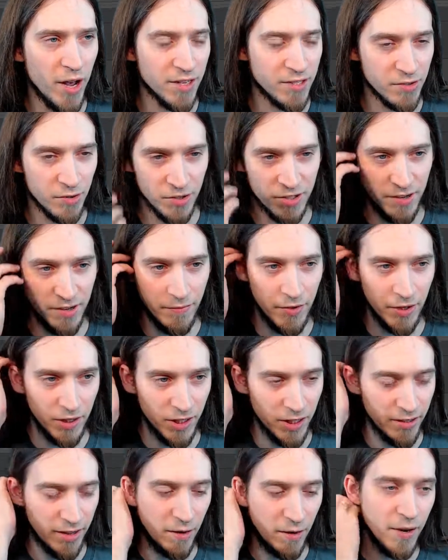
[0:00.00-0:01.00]
or something
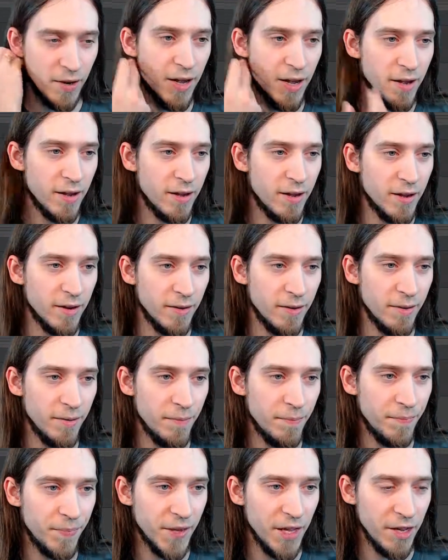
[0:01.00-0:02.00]
like that.
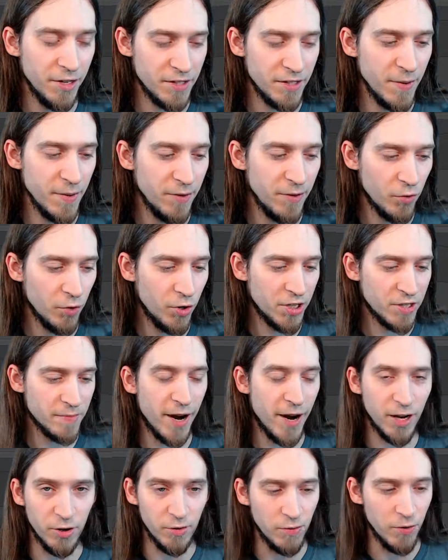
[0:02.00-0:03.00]
And it's made for this
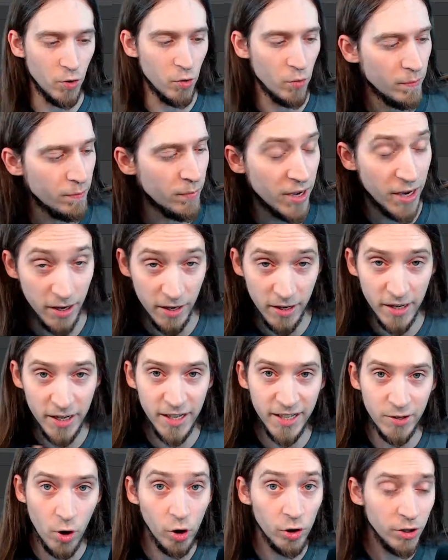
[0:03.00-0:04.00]
microphone, but
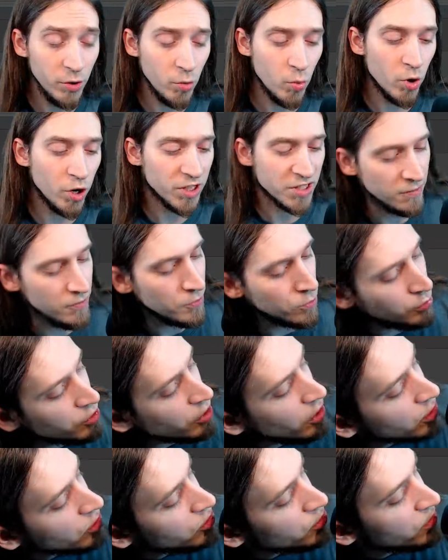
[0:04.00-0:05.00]
it only works if you
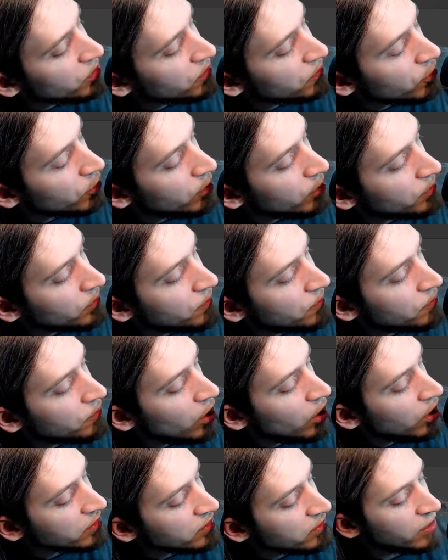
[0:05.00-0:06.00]
talk to it from the
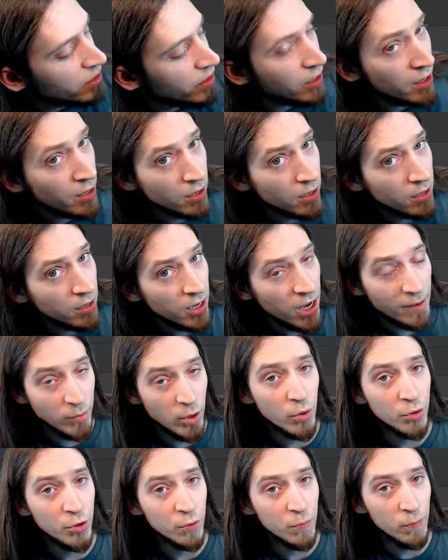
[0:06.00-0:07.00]
front. I'm
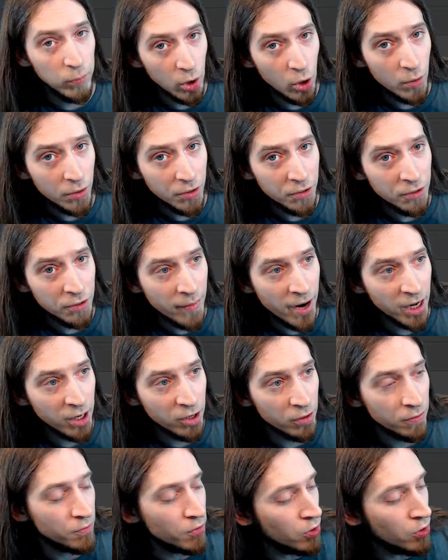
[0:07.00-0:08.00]
going to blow into the
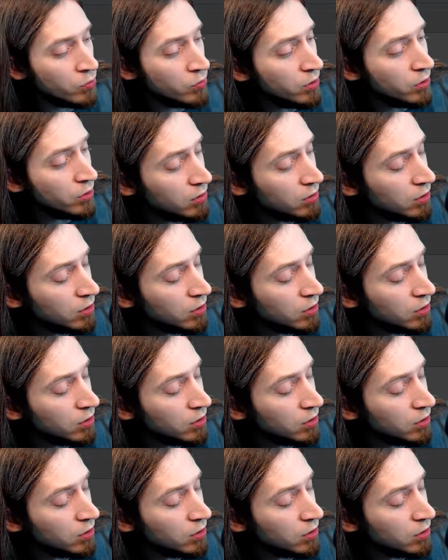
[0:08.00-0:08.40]
microphone.